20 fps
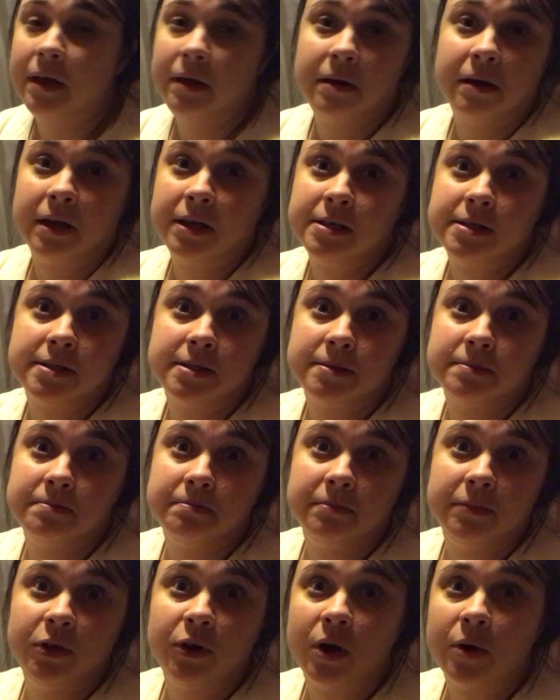because
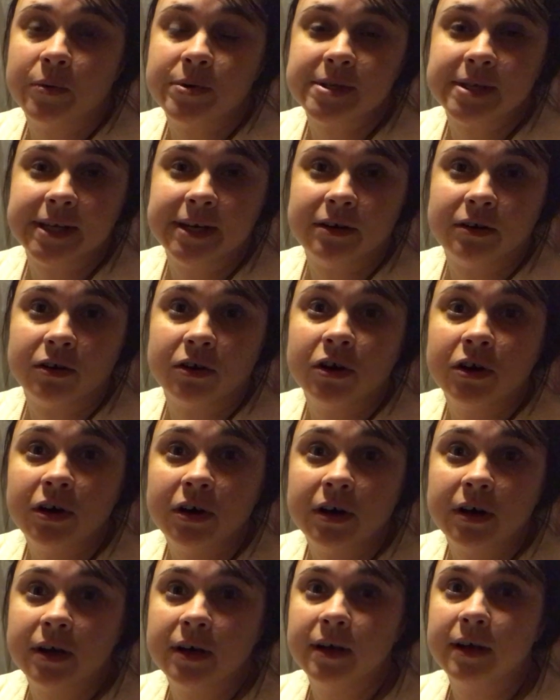um, you know I wasn't here to
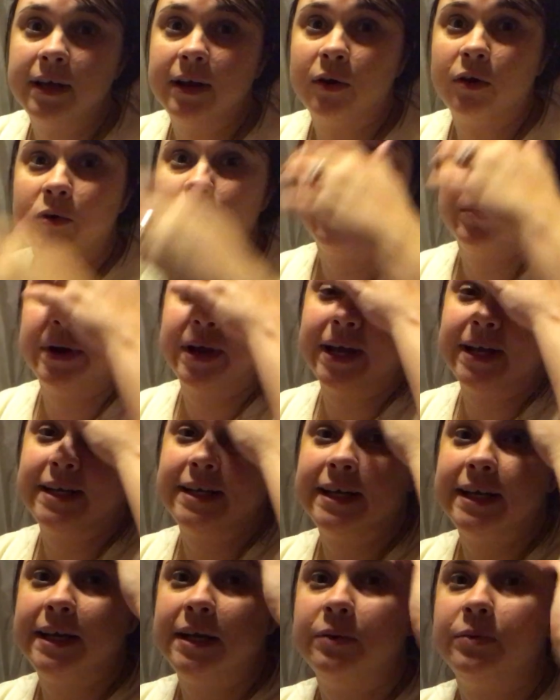cook or when I
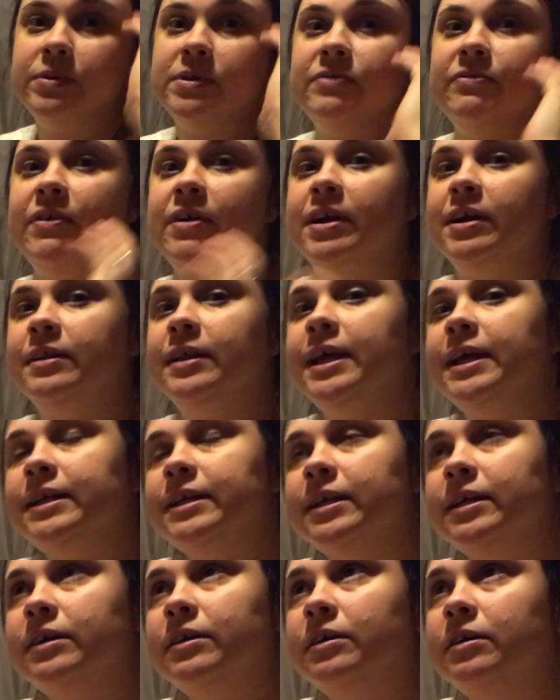did it was a very late
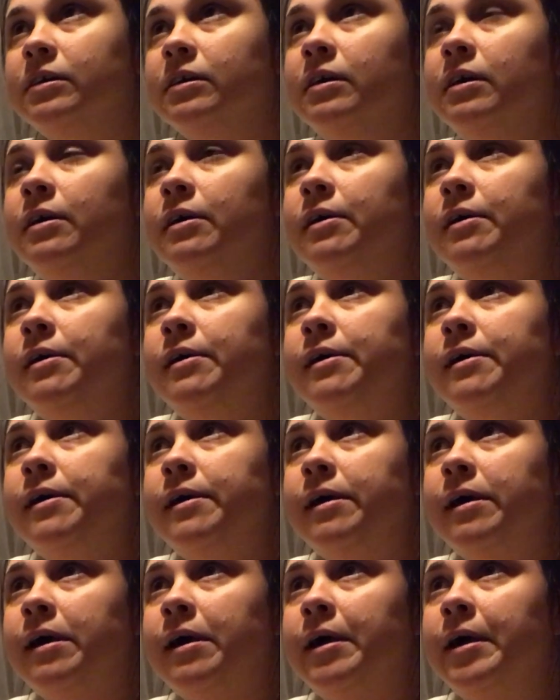dinner
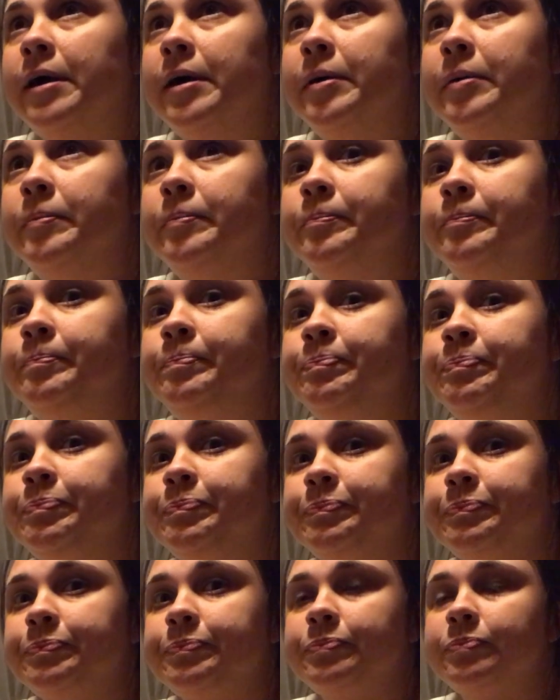um,
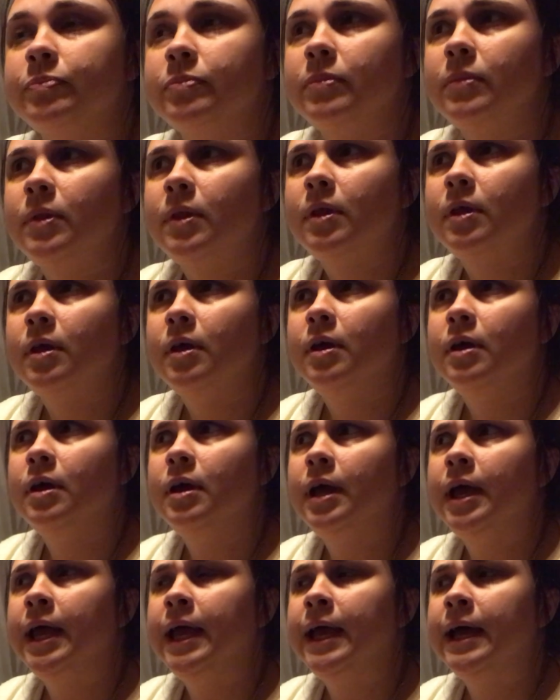
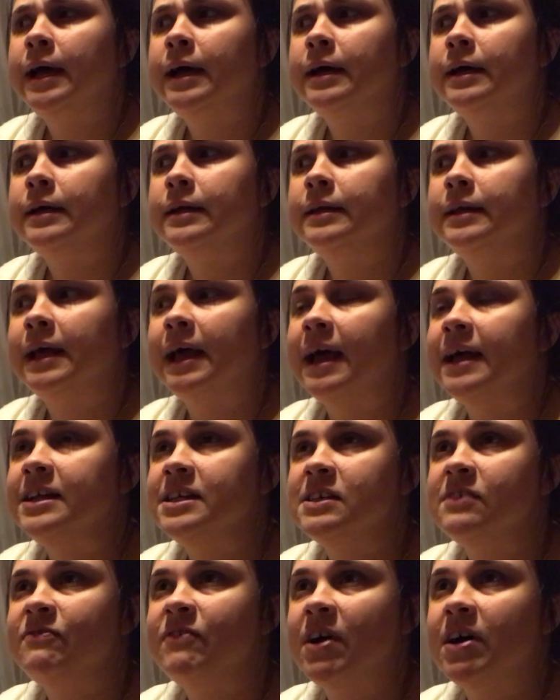and I
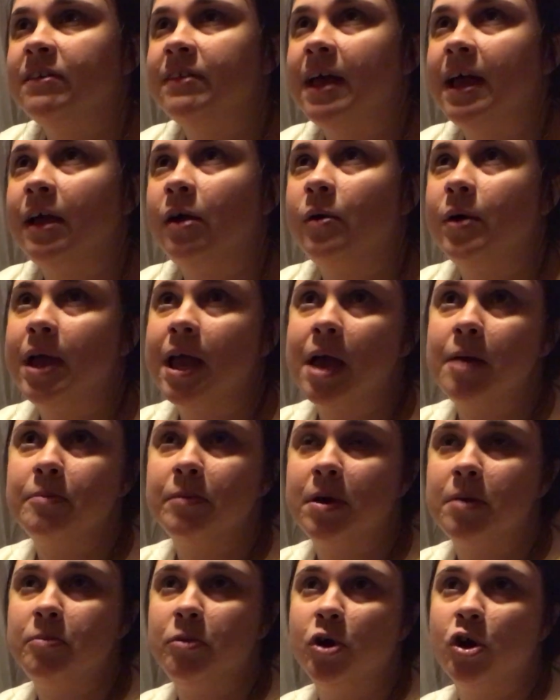just felt like okay
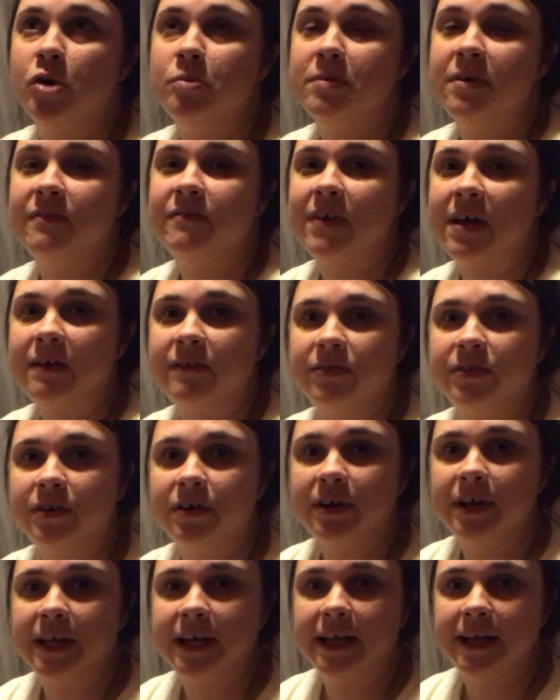I'm coming home at
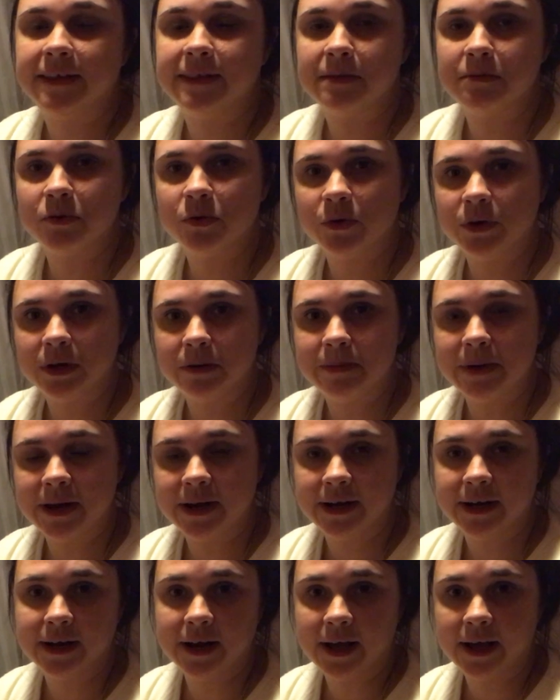5:30 and then I'm going to bed
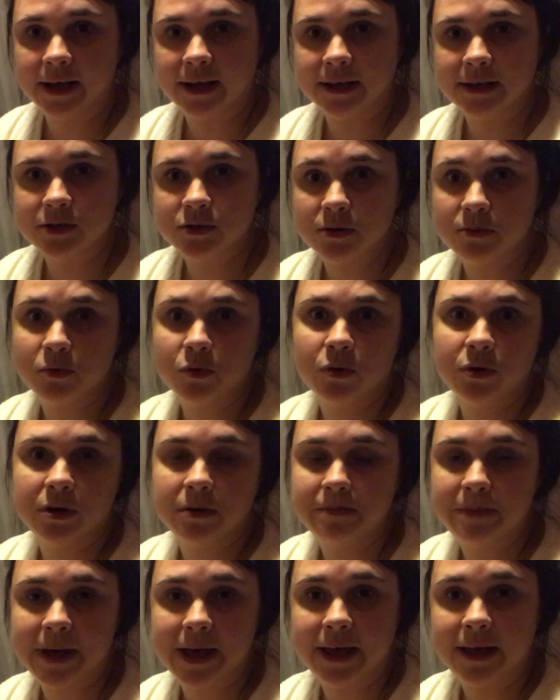at 9 so I'm going
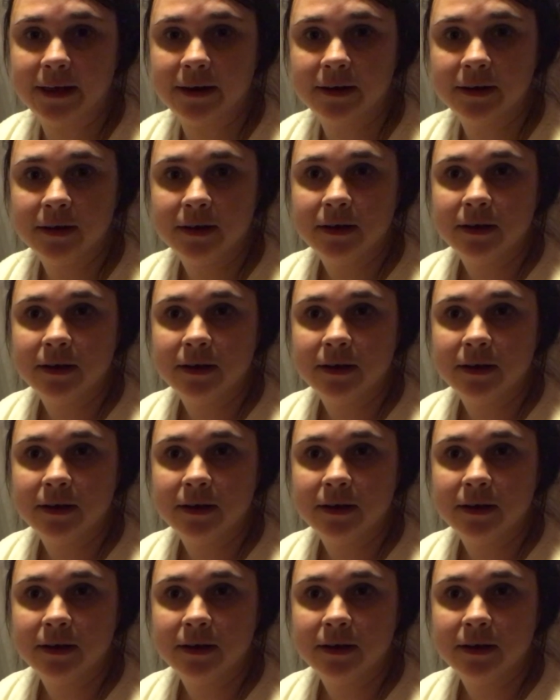to bed